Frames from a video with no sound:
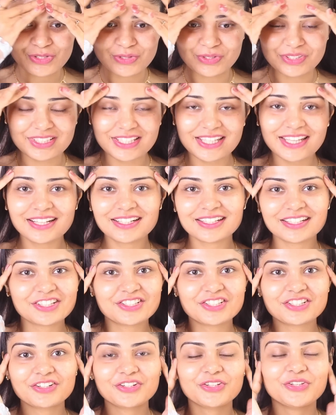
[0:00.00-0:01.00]
So
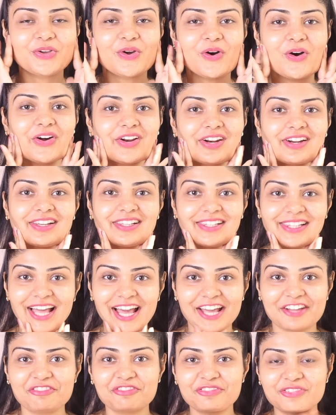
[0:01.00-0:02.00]
declutter your
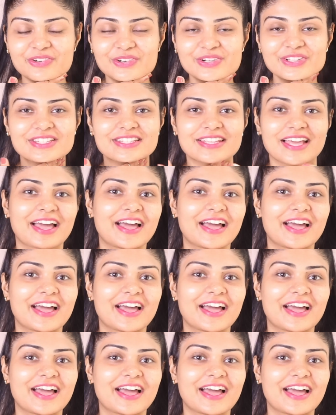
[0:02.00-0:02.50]
life first